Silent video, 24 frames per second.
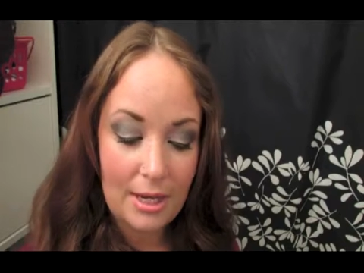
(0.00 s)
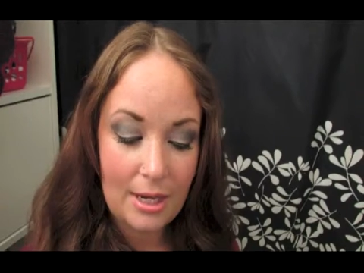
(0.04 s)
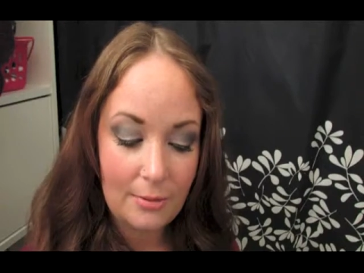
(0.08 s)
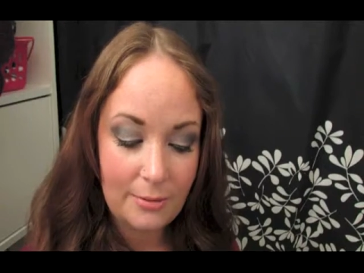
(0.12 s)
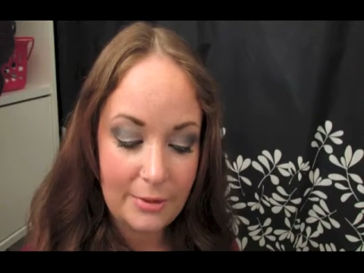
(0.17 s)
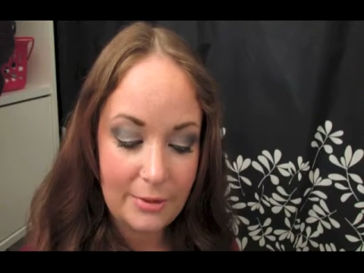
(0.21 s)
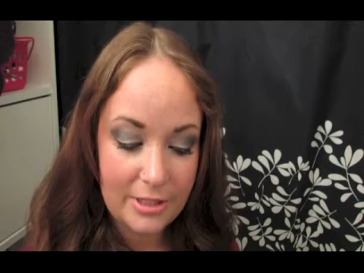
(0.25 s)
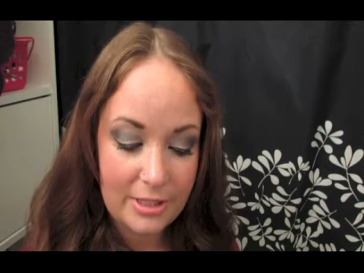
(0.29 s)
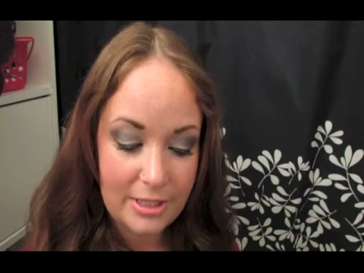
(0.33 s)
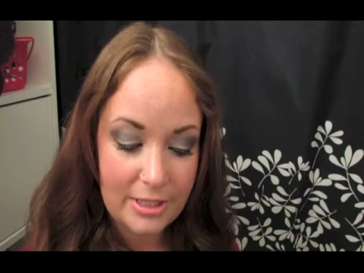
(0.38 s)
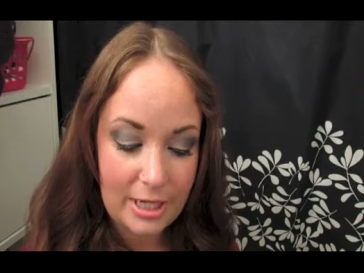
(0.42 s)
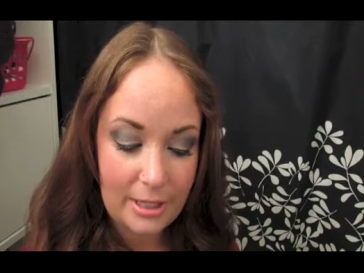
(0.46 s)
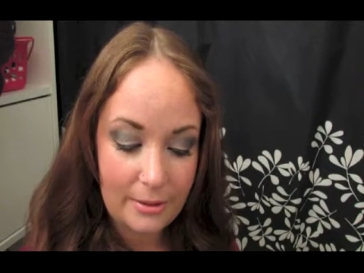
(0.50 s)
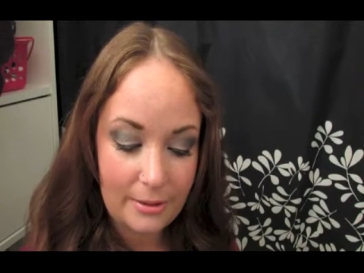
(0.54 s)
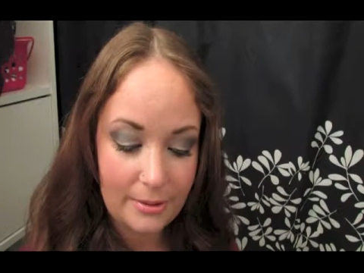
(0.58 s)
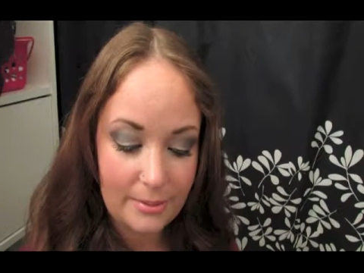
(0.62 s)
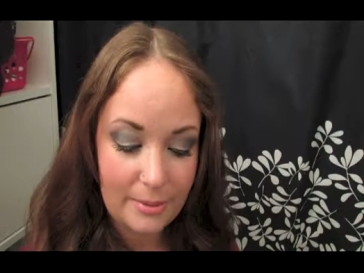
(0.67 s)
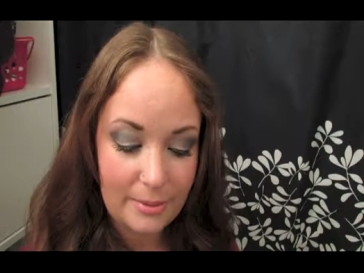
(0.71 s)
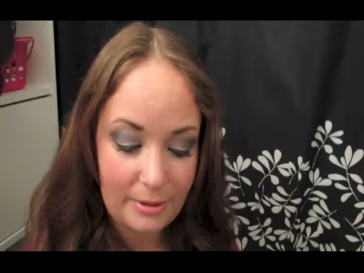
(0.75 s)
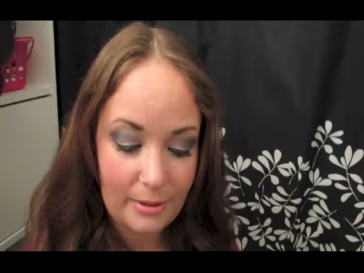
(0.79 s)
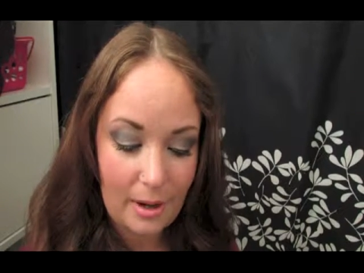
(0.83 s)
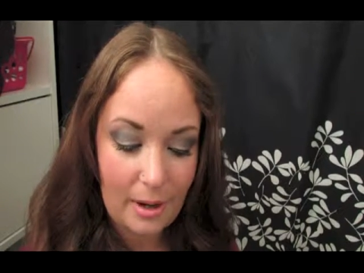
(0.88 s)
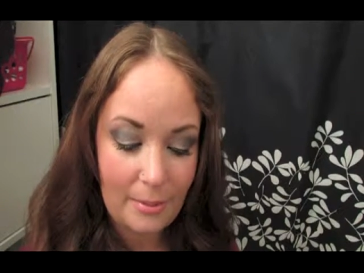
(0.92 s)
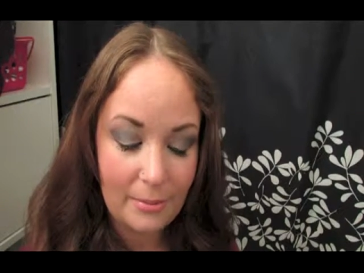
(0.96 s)
we were staying with
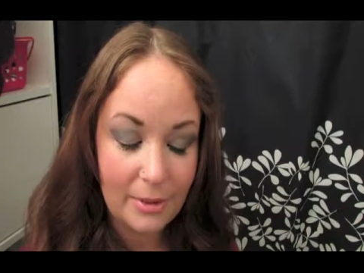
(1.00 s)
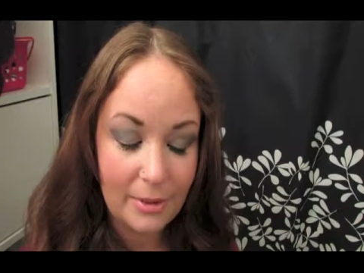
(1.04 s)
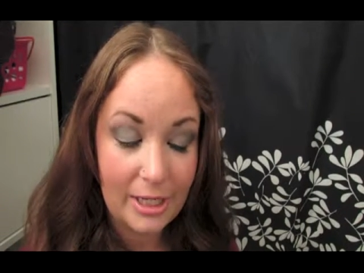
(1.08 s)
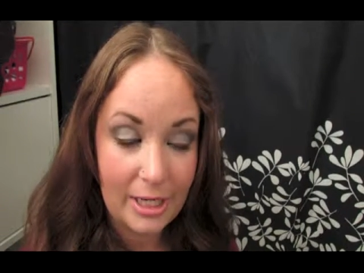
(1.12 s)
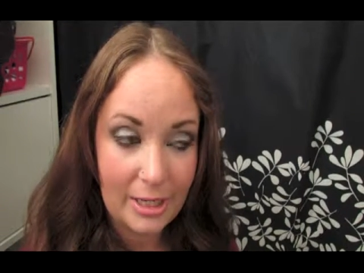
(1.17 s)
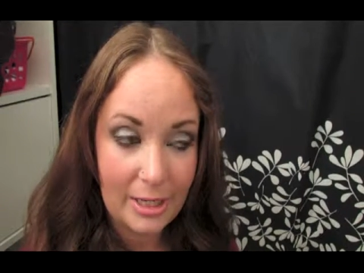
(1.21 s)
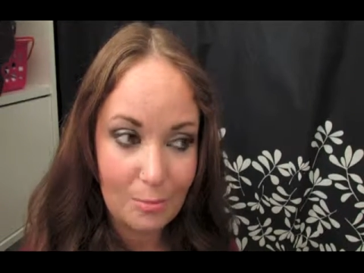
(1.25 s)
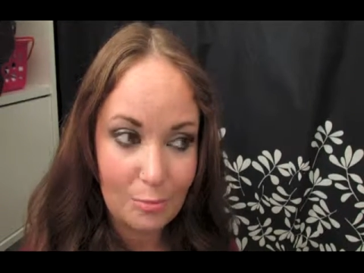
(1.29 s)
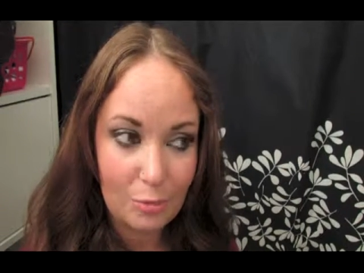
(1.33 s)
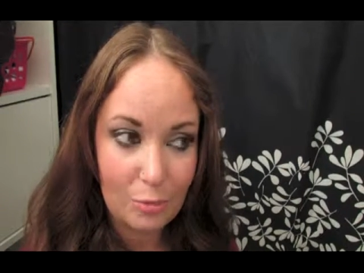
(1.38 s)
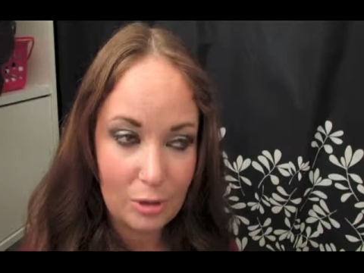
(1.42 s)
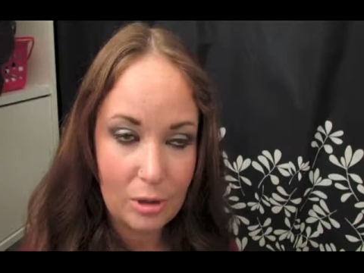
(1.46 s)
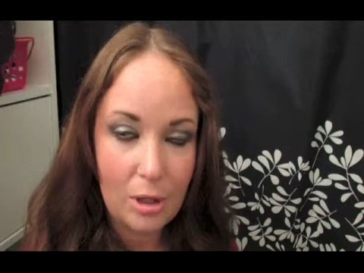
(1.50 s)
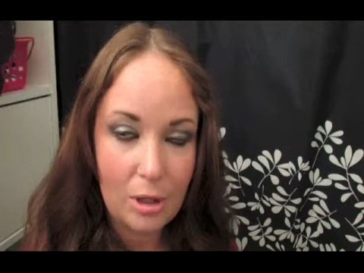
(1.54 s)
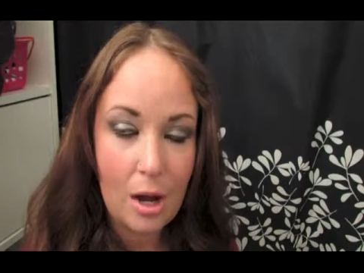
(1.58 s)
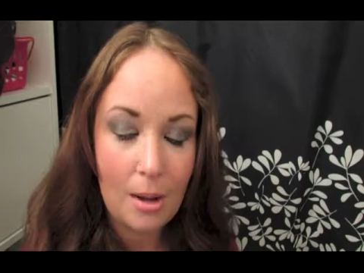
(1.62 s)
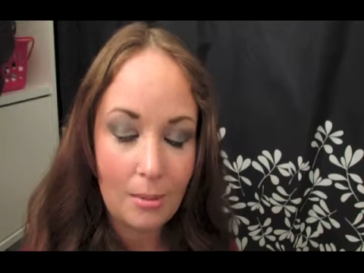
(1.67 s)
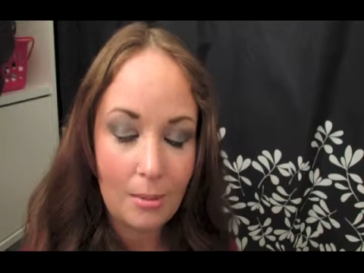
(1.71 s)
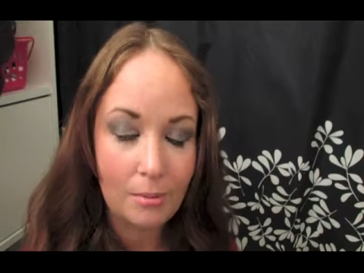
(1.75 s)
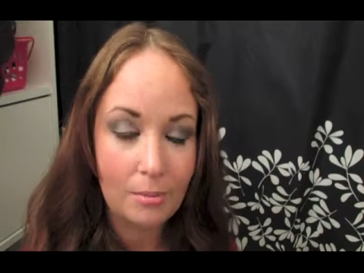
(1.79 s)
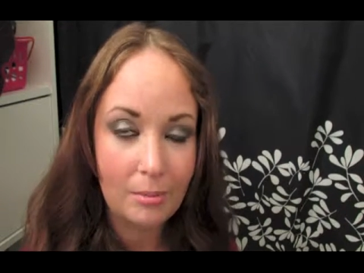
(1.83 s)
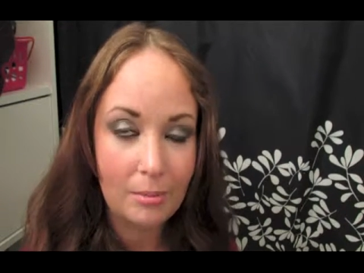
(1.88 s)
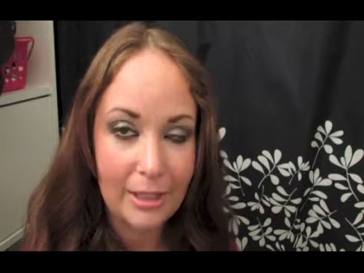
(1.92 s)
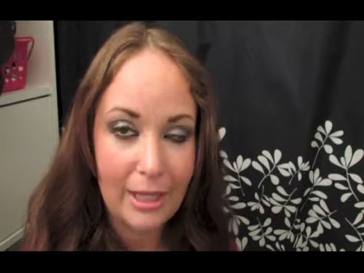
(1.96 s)
my grandma, and I
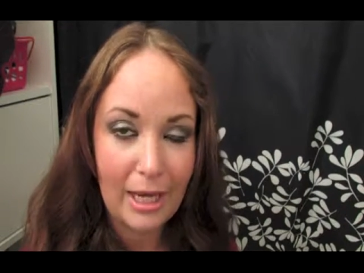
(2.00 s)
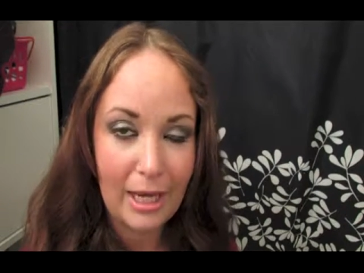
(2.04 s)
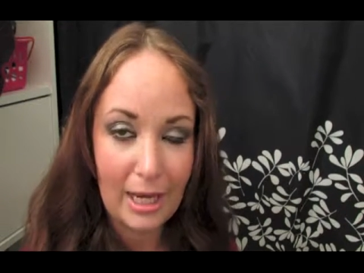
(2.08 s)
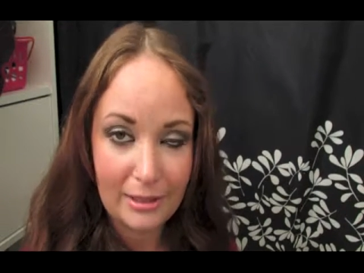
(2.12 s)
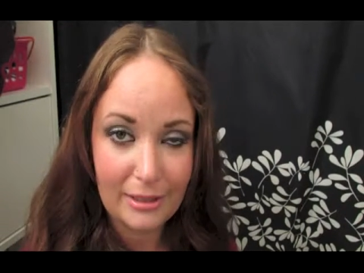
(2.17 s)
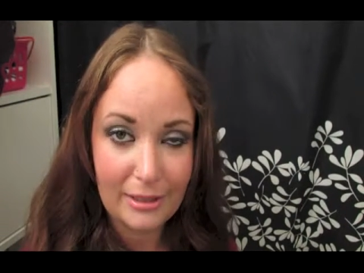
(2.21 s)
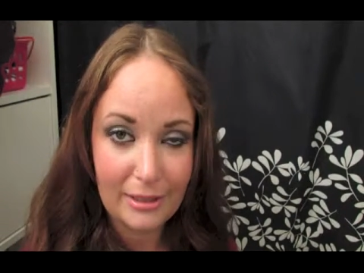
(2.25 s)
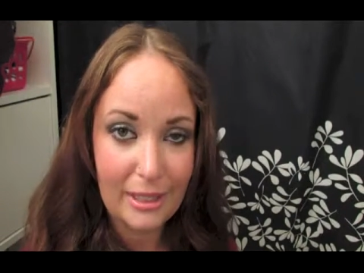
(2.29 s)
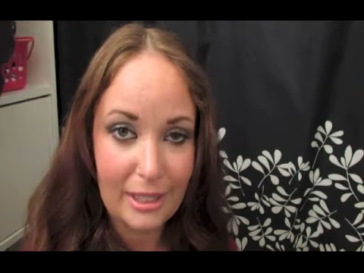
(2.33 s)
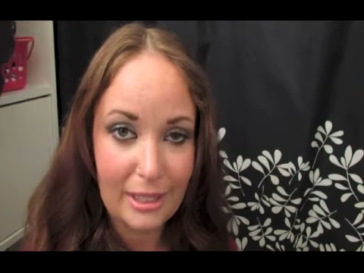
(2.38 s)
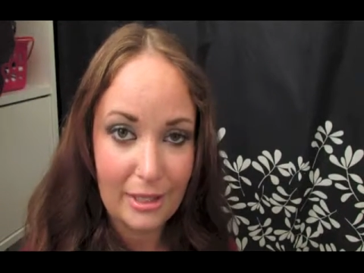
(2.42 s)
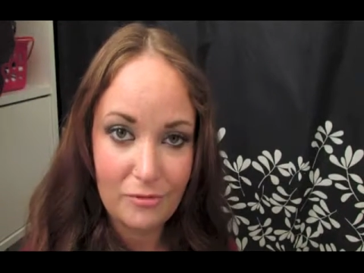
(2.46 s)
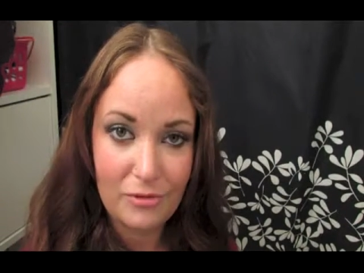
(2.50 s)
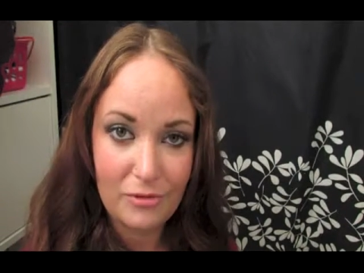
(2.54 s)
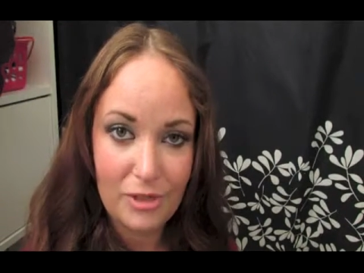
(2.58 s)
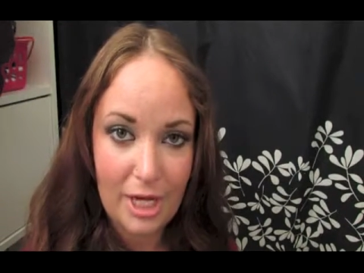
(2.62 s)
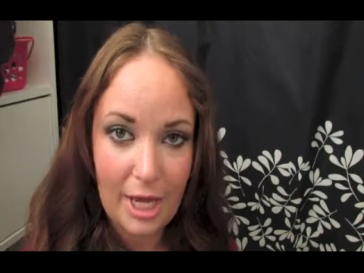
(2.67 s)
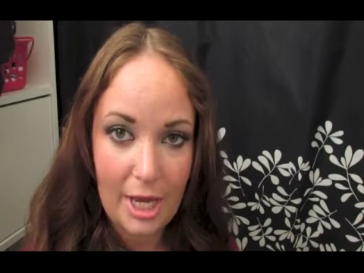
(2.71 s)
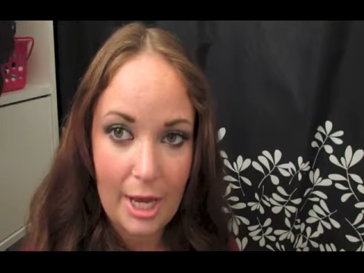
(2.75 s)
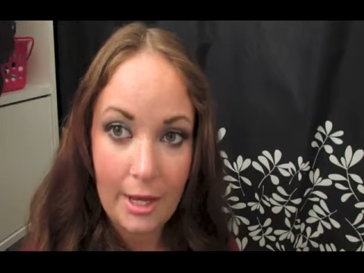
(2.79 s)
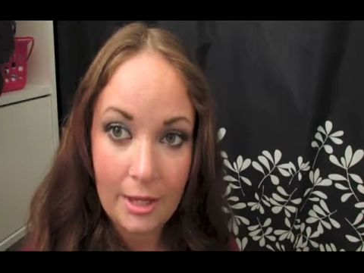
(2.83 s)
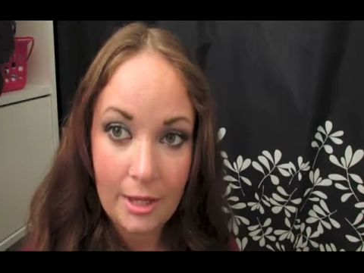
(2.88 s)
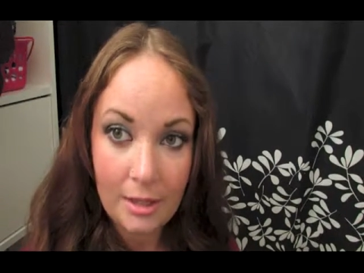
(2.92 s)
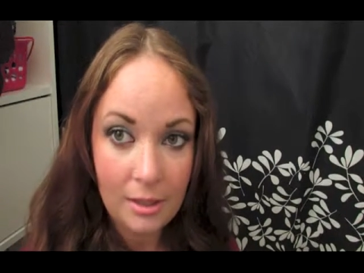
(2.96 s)
probably had that every
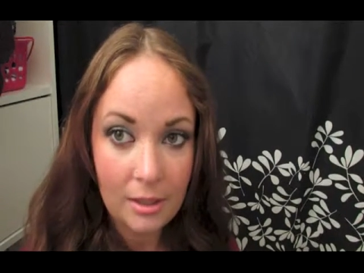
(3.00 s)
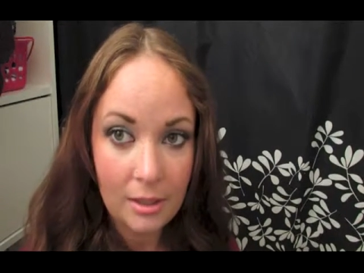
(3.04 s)
day.